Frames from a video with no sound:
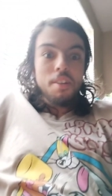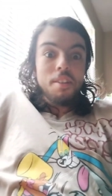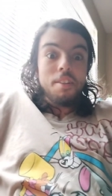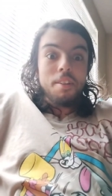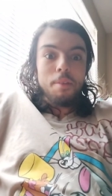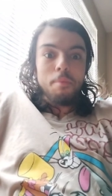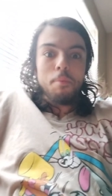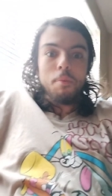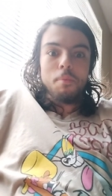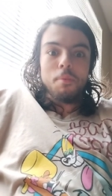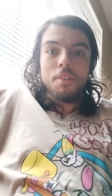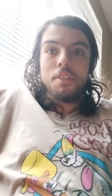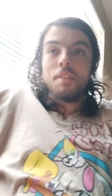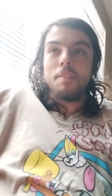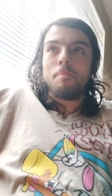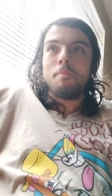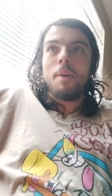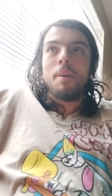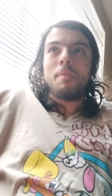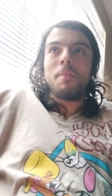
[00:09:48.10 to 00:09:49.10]
someone was
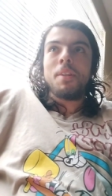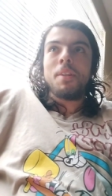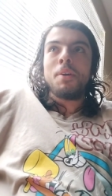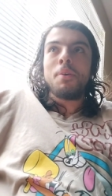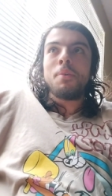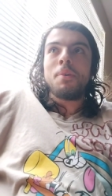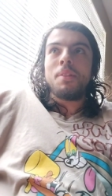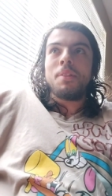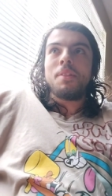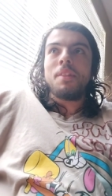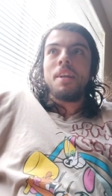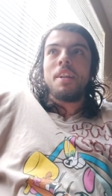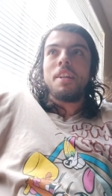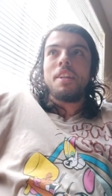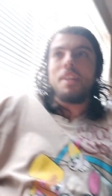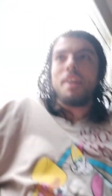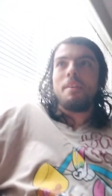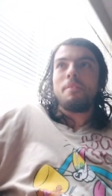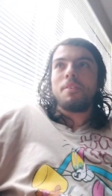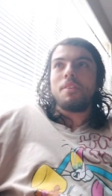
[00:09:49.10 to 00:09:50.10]
in my video and they
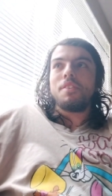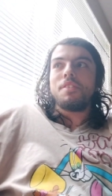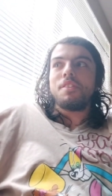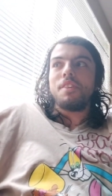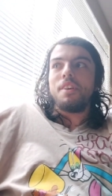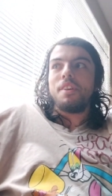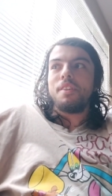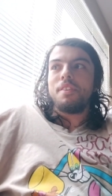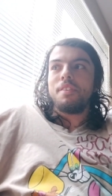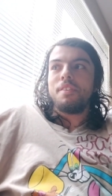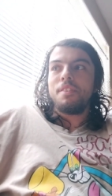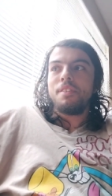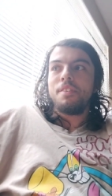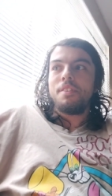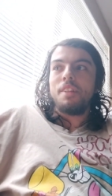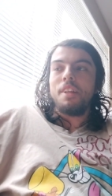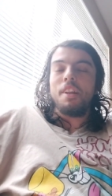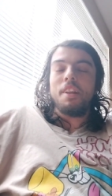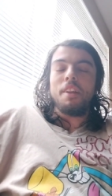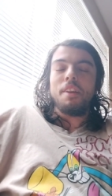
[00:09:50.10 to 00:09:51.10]
didn't have consent
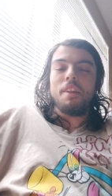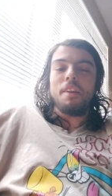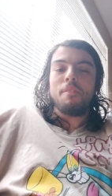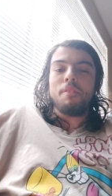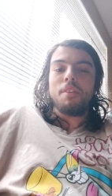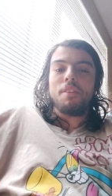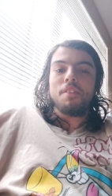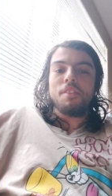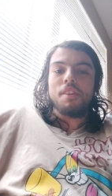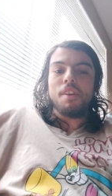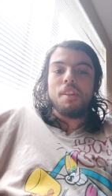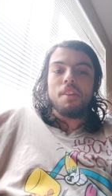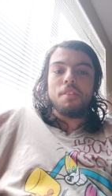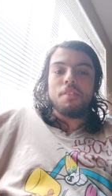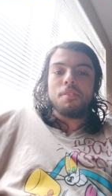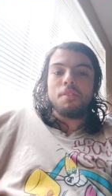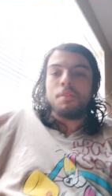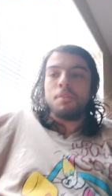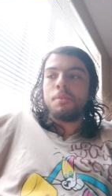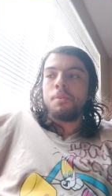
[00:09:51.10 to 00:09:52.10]
they didn't give consent
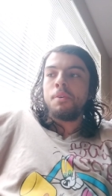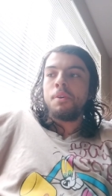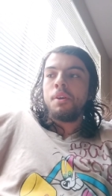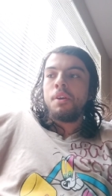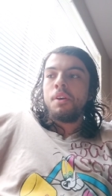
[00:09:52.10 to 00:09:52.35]
so